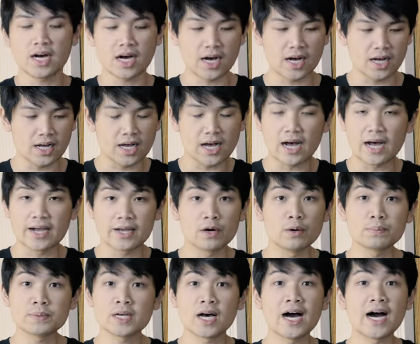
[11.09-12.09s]
uh, I
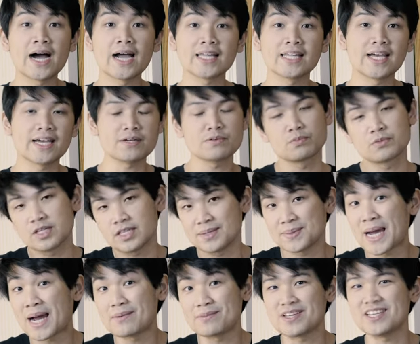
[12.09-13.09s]
hope to highlight really
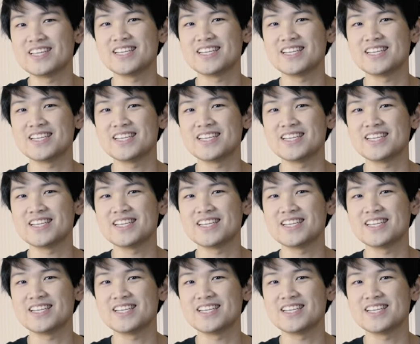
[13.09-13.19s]
how